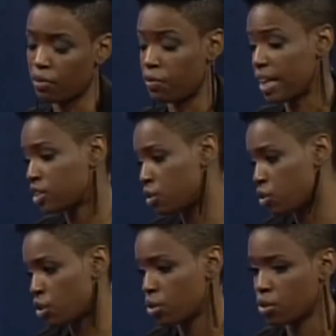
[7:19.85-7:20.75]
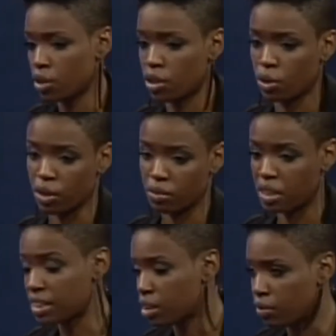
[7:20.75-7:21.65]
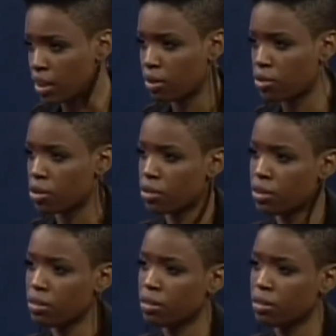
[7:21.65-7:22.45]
affects their children or it doesn't affect their children?